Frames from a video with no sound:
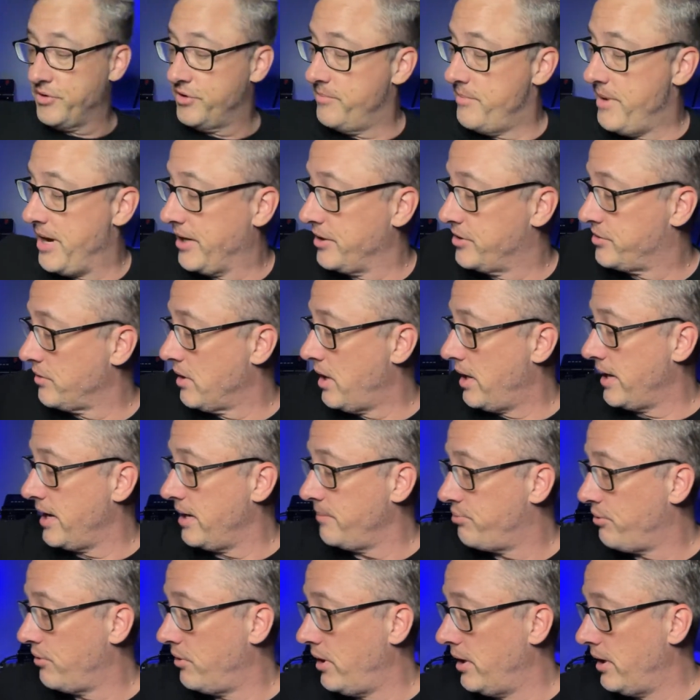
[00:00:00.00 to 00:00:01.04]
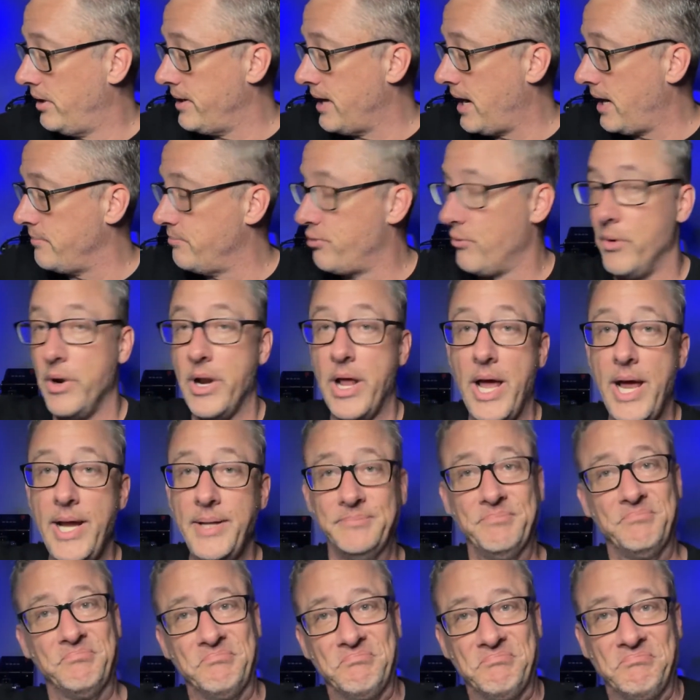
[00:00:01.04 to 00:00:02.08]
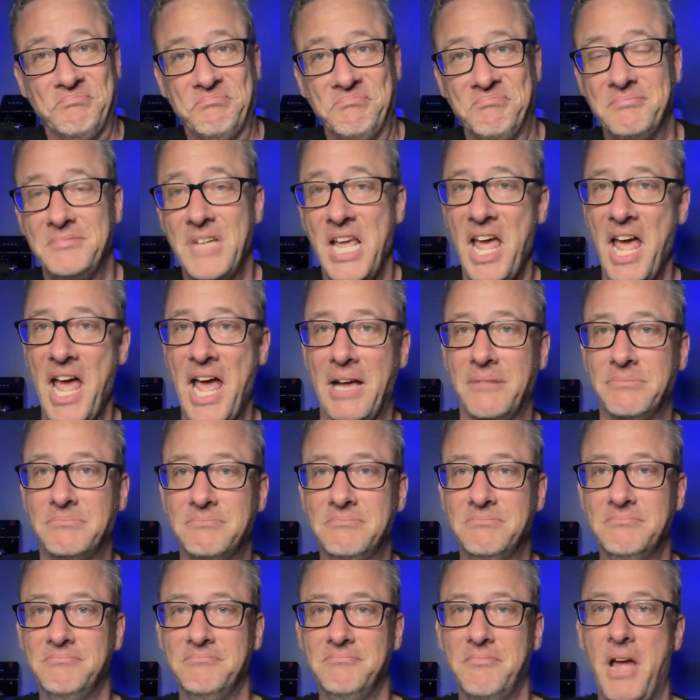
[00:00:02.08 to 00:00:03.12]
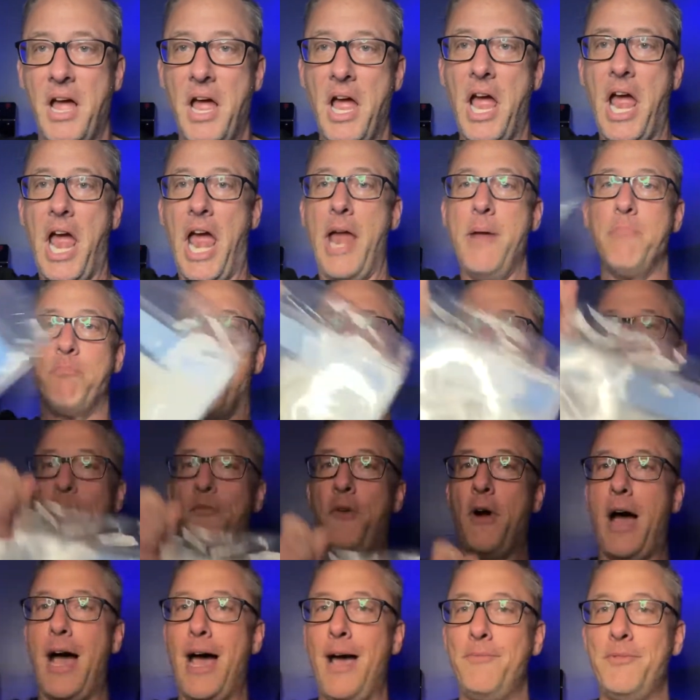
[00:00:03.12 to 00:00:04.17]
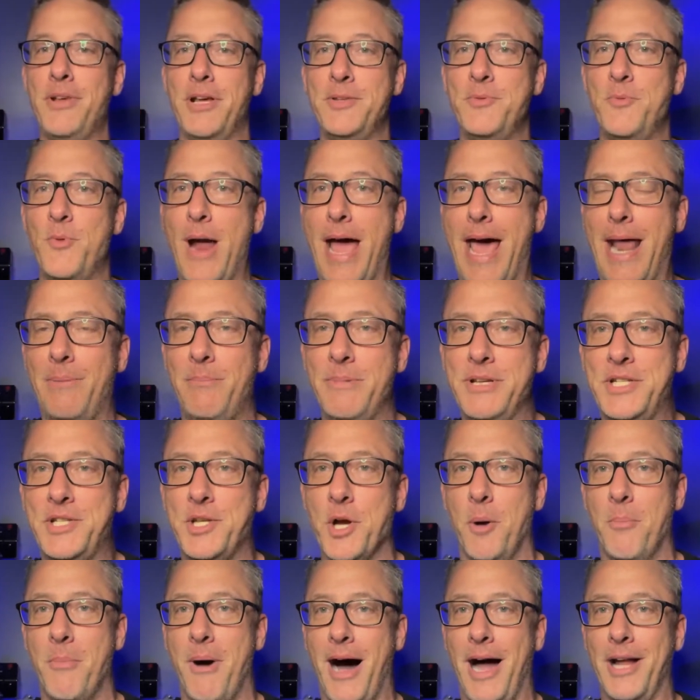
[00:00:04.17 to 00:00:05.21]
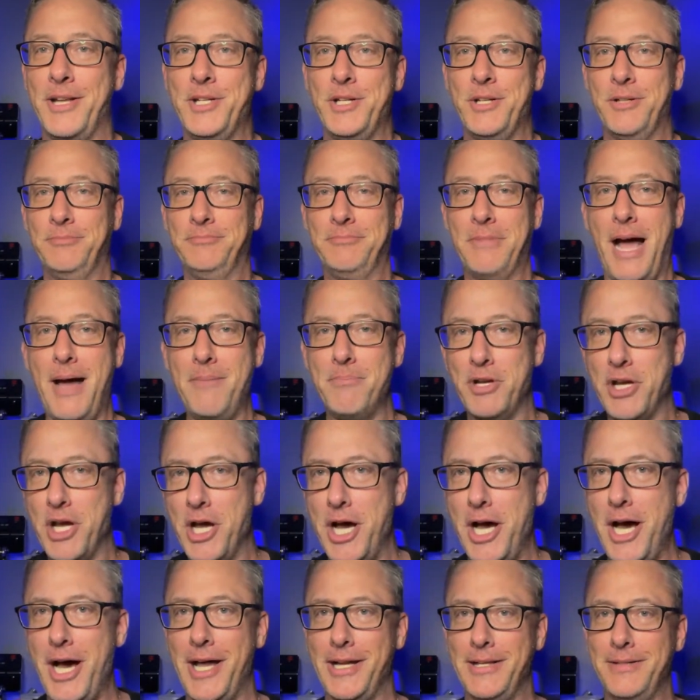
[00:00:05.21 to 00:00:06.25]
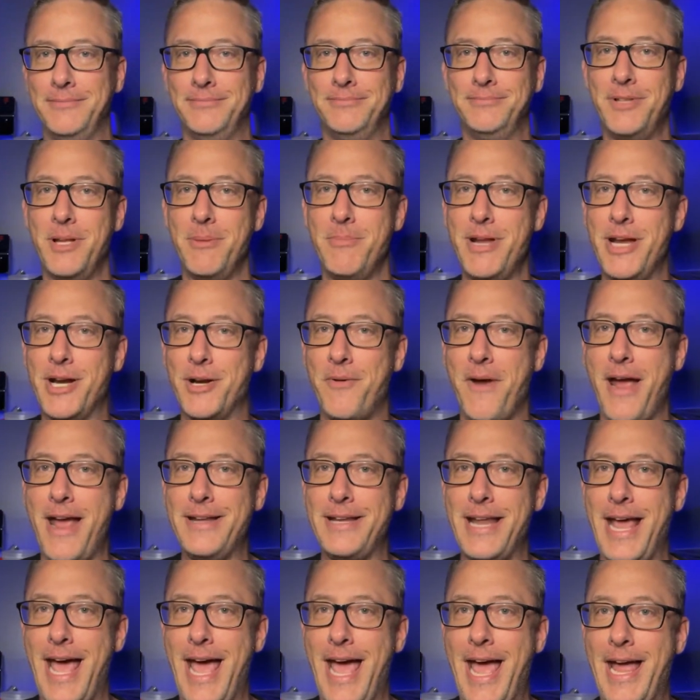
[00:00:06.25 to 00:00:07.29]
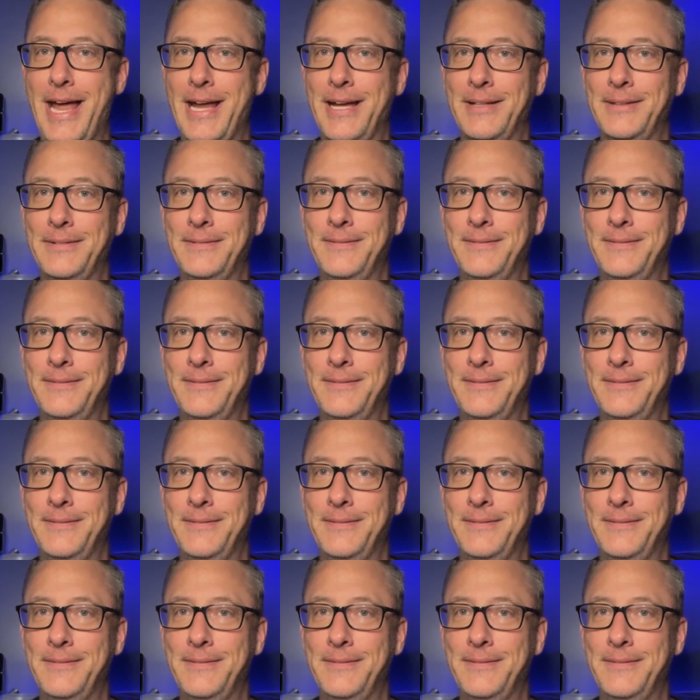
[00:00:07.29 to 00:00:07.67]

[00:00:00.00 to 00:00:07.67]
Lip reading: the Megatron 9.8, yeah, 8.5 doesn't rattle me so much. I'm good. Gonna be a great day.